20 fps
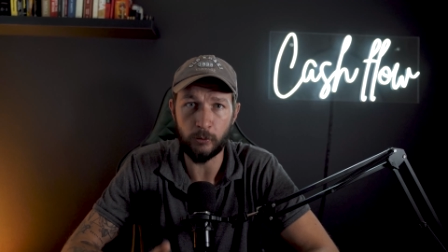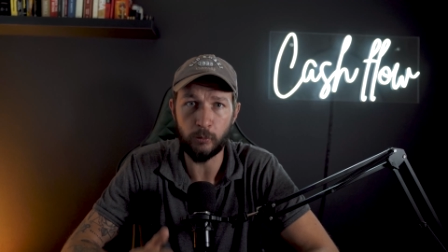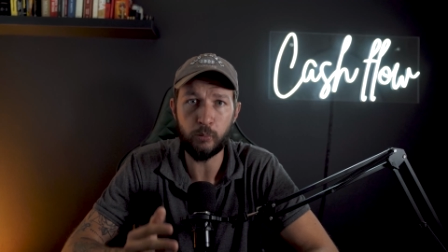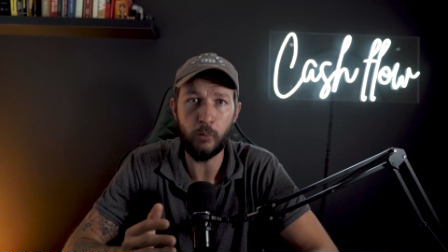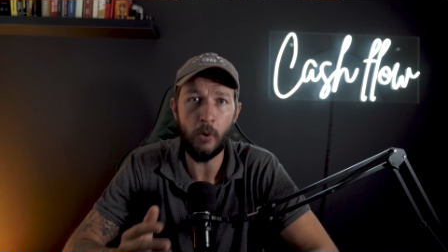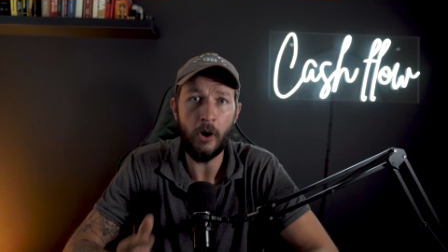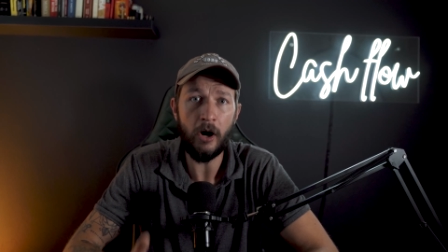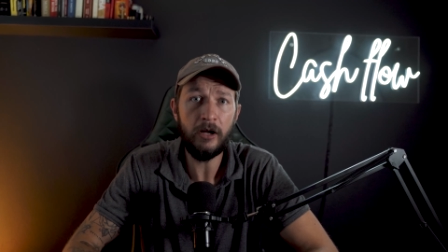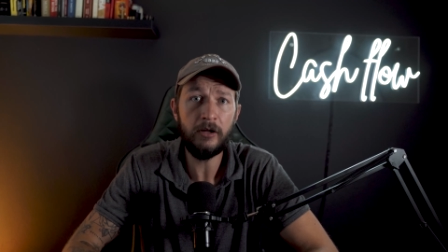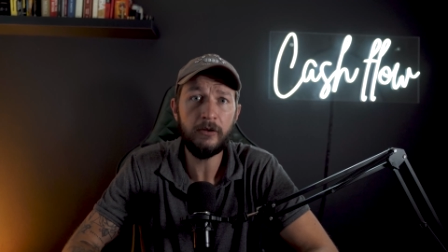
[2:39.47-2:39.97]

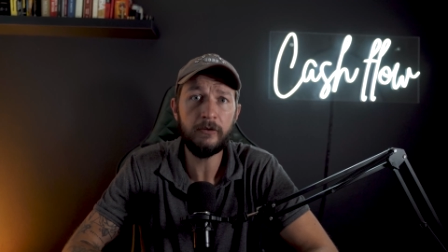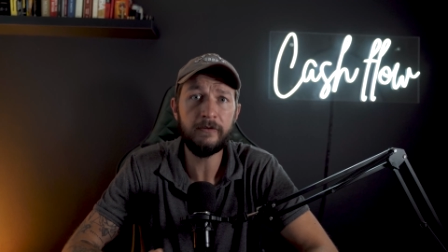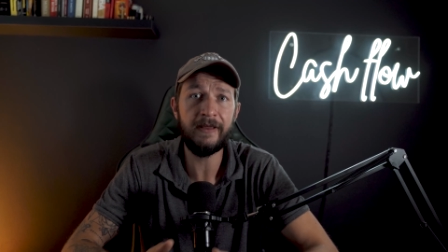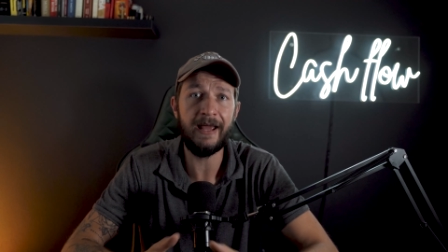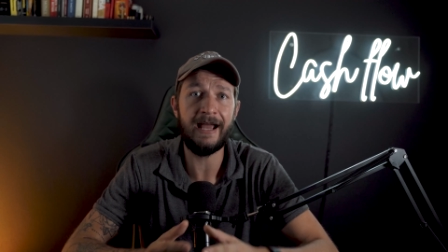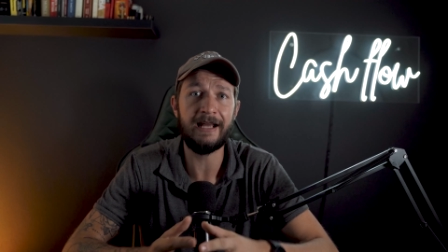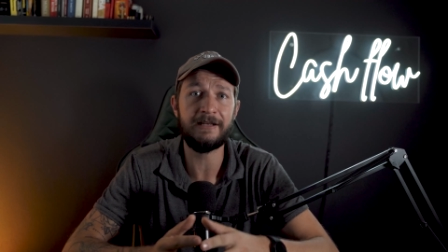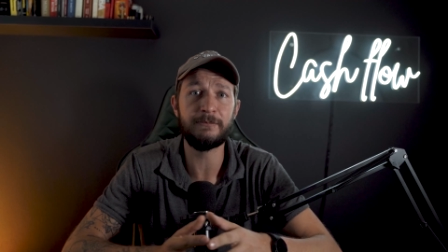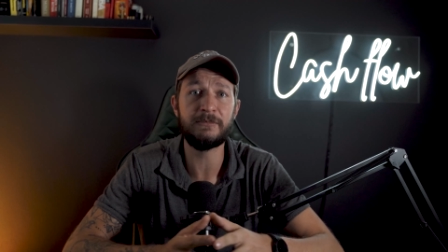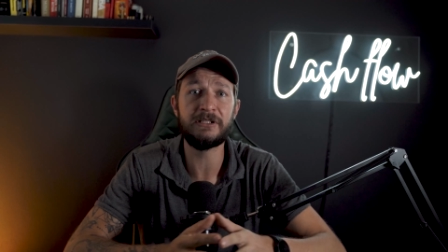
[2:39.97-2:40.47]
while the
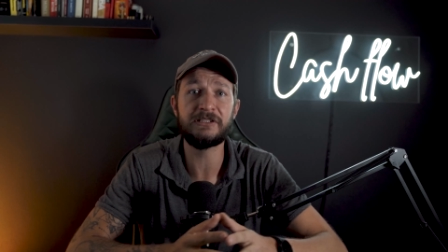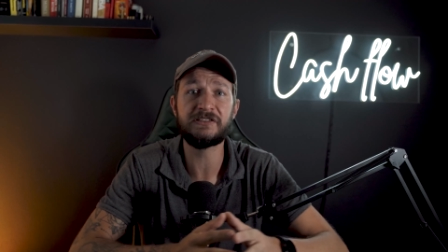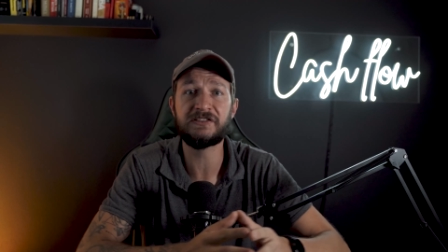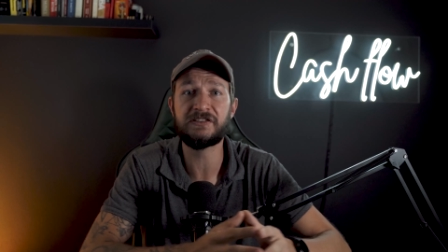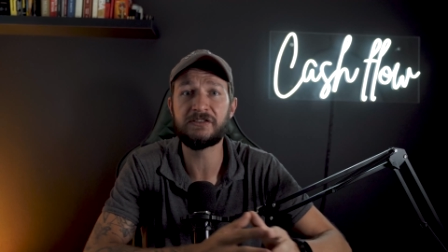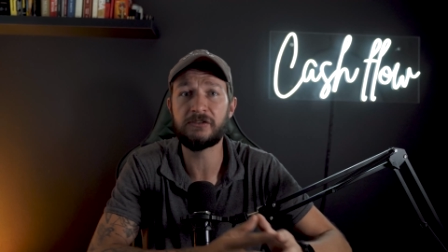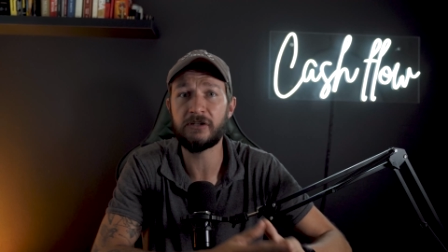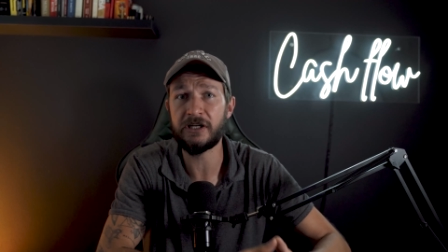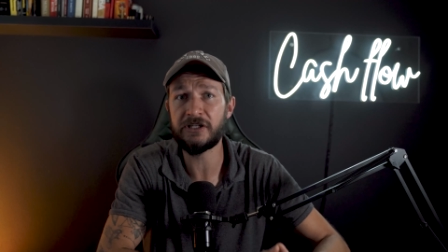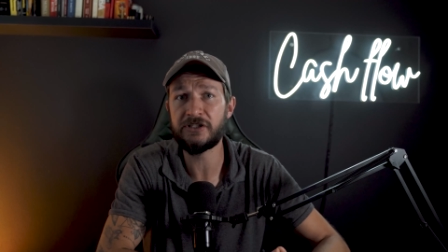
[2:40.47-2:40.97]

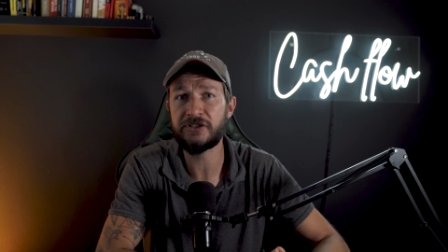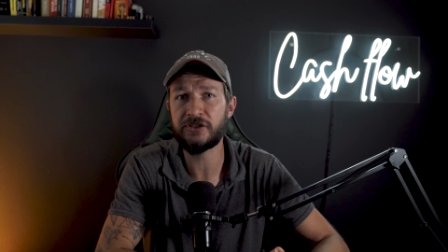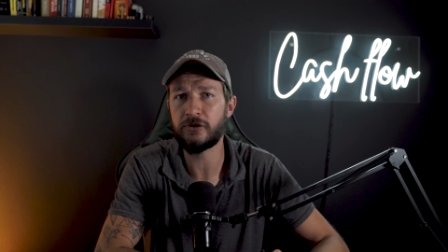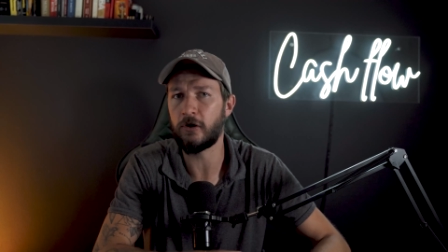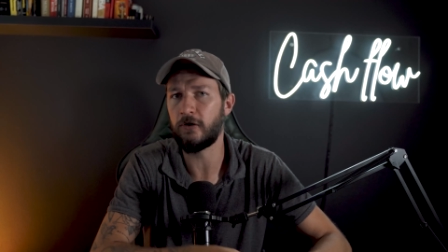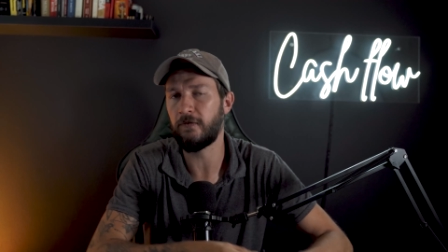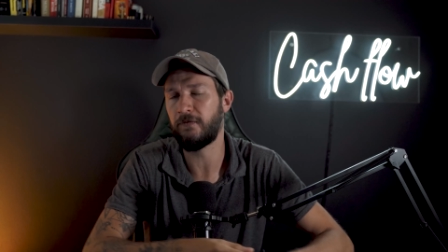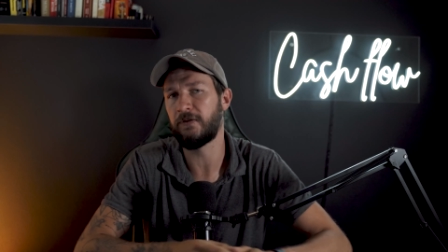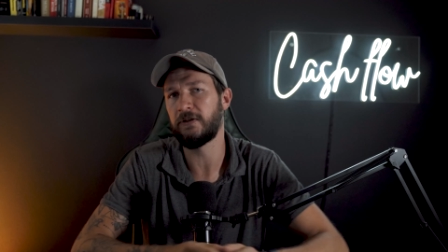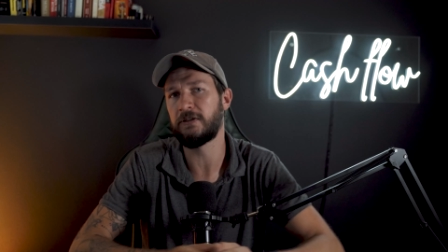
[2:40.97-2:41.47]
administration
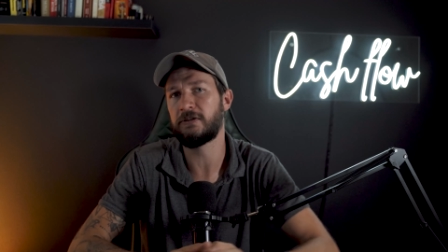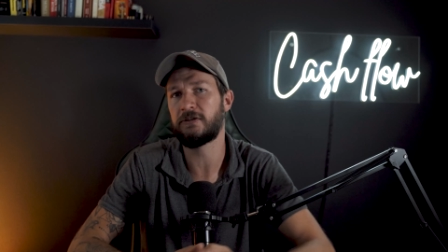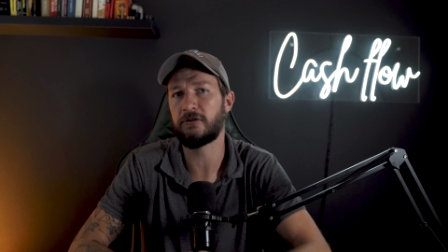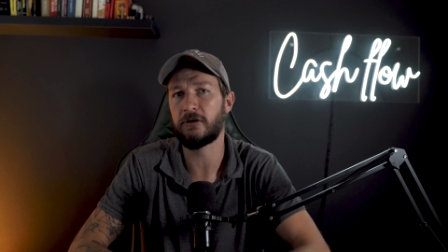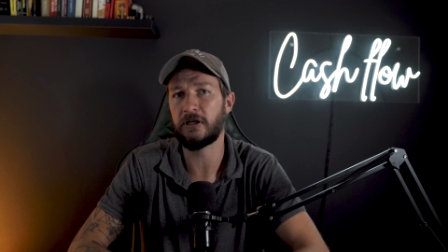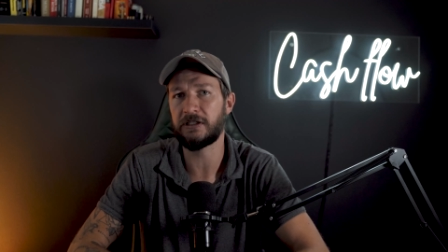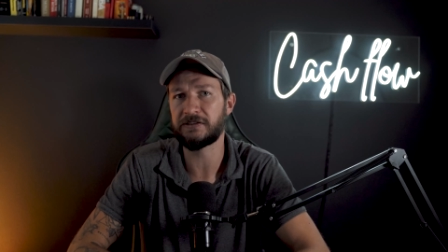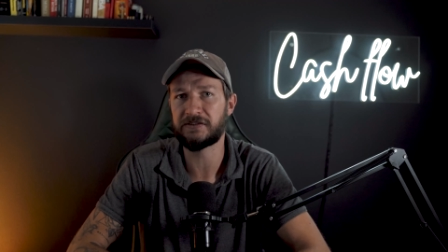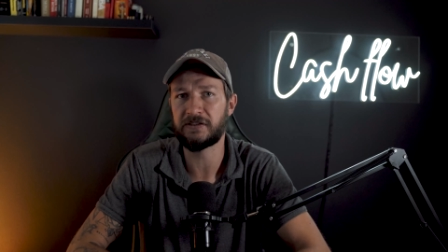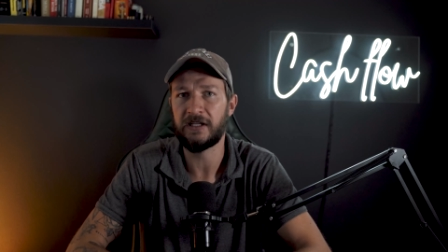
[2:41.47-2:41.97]
of the
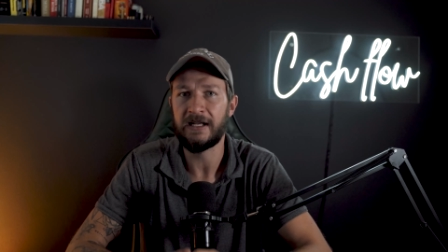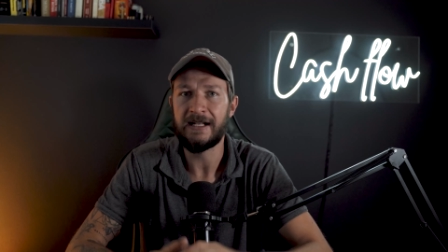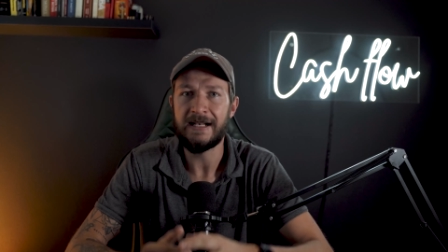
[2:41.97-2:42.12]
trust